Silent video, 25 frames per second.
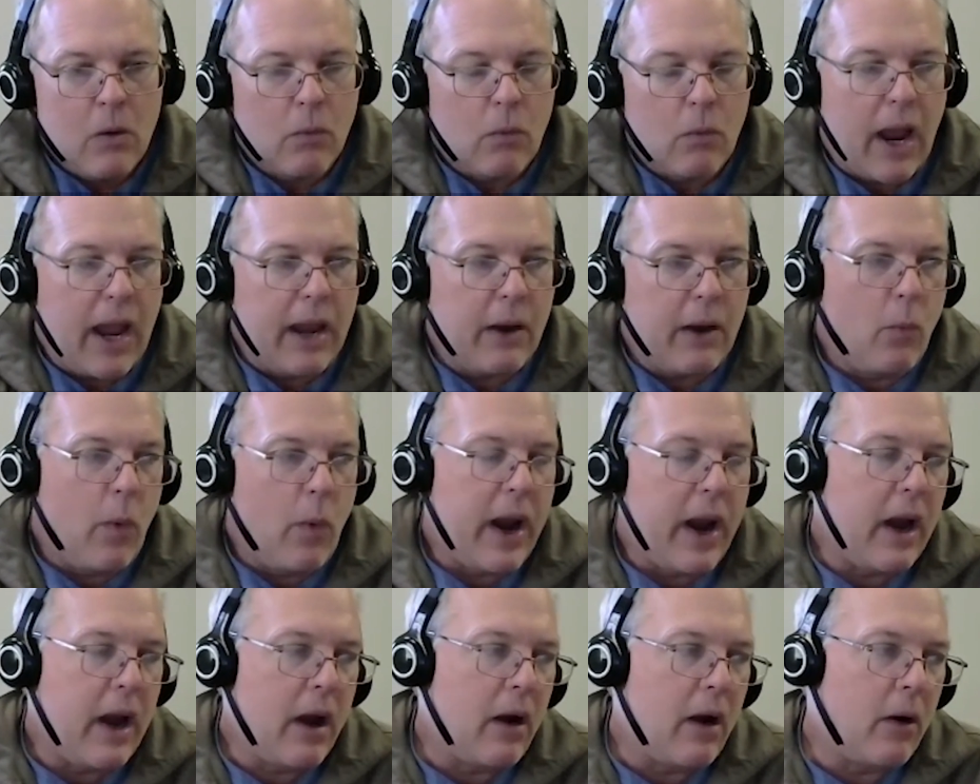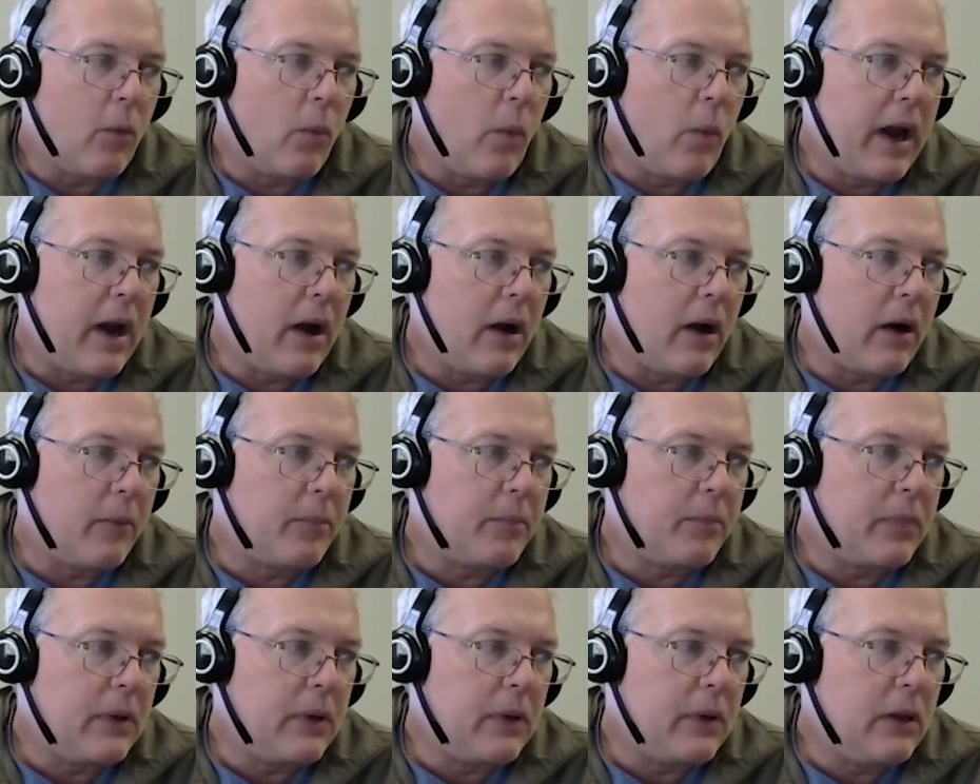right?
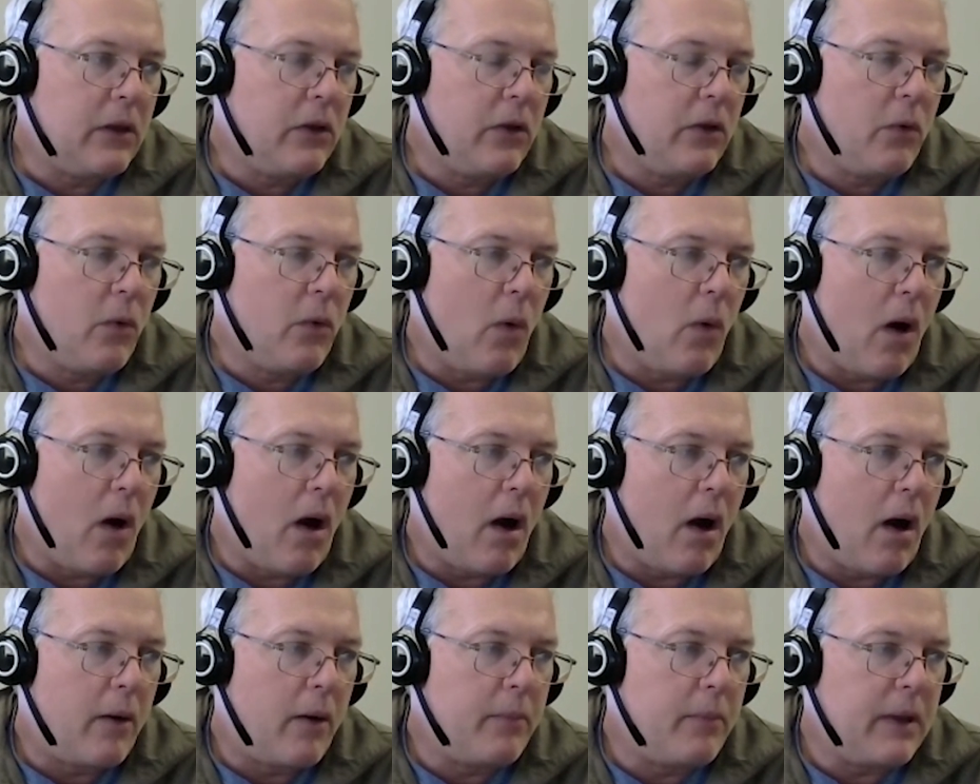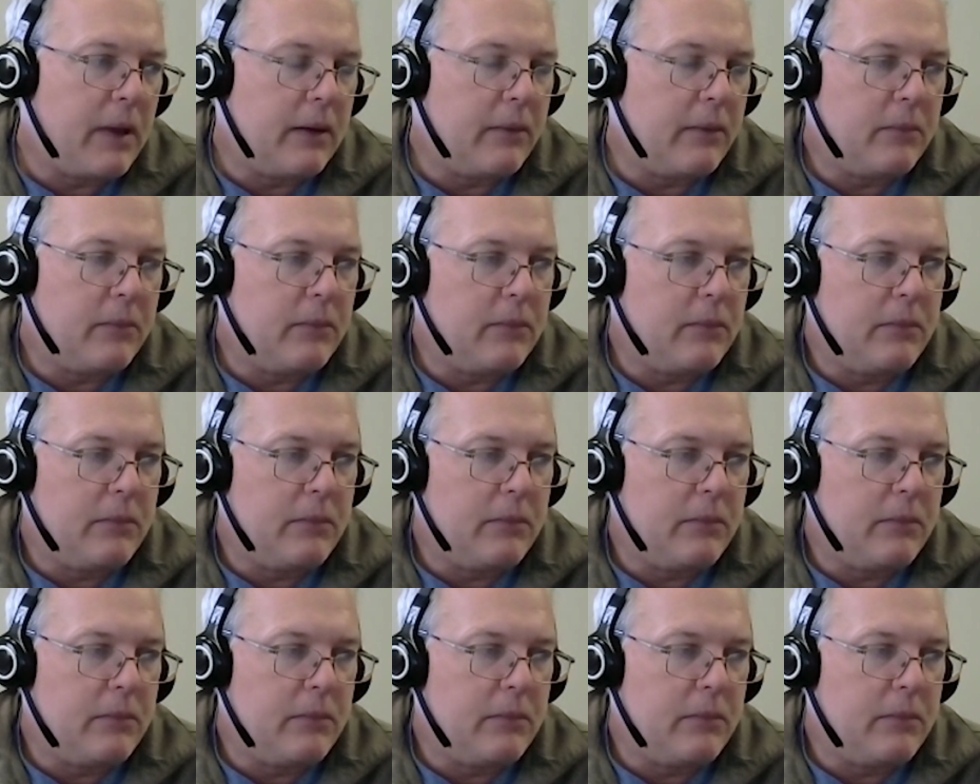Where you are, in